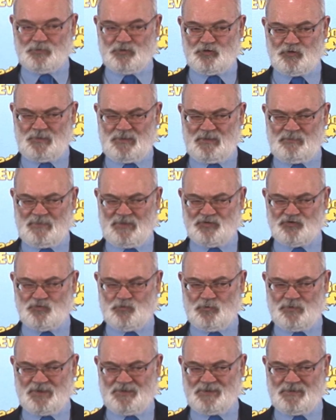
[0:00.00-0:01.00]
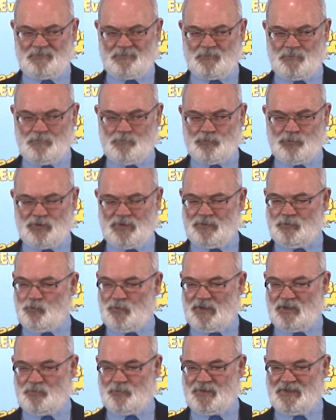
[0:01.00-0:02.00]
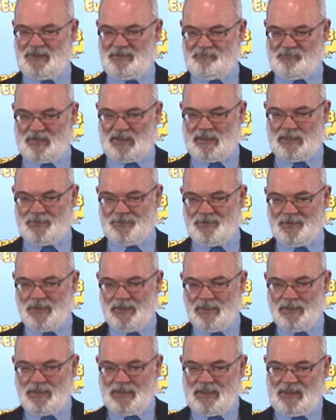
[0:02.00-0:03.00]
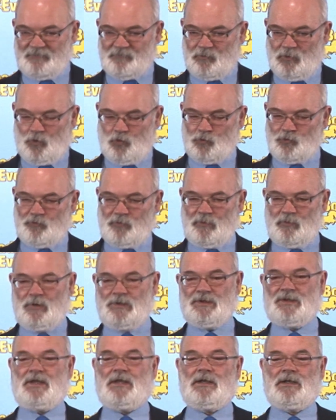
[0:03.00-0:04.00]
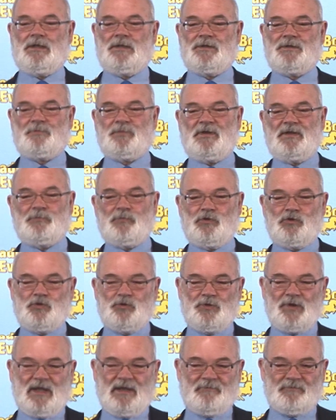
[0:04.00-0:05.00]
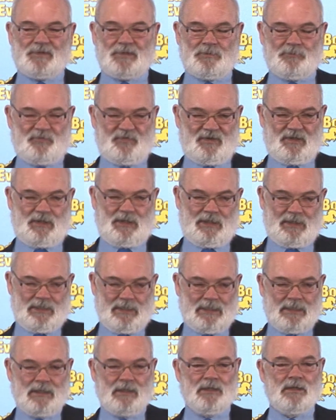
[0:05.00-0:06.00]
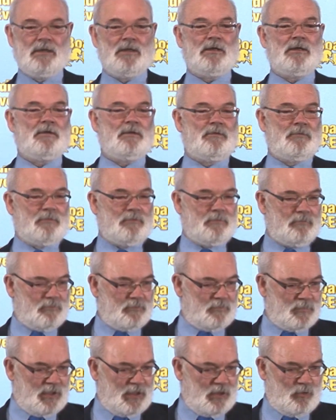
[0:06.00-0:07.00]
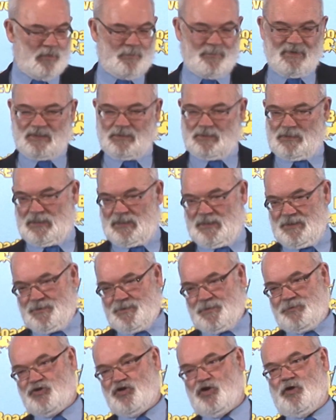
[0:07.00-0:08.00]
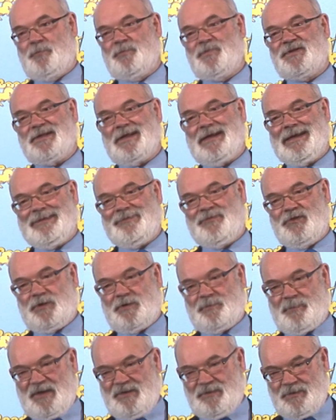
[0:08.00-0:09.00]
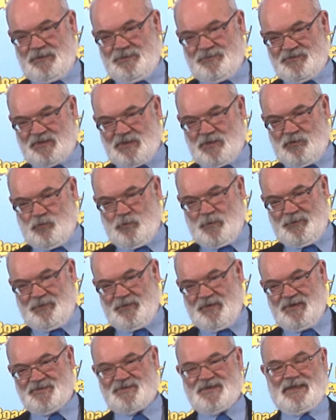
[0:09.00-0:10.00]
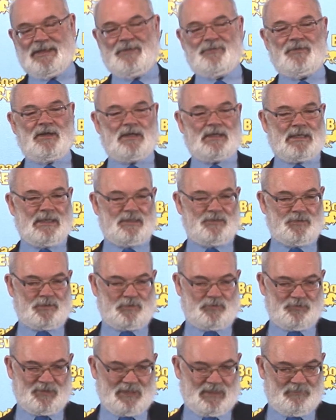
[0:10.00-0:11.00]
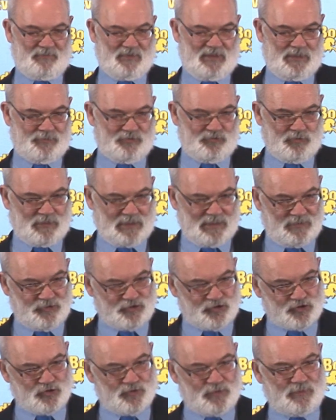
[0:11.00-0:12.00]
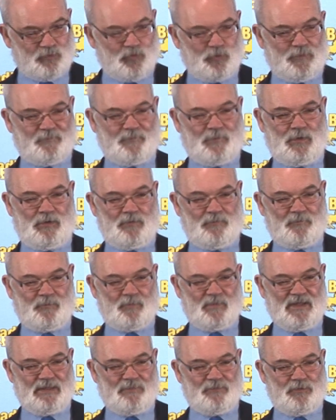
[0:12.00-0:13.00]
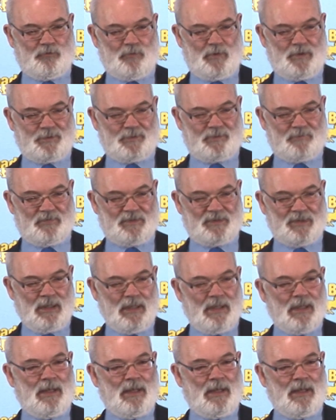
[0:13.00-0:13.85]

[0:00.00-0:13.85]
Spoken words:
But just imagine what a different Britain we could be living in if ordinary working class people could have something like lower middle class jobs and the spending to go with it, and their kids could have the education that would follow from that and the rest of it.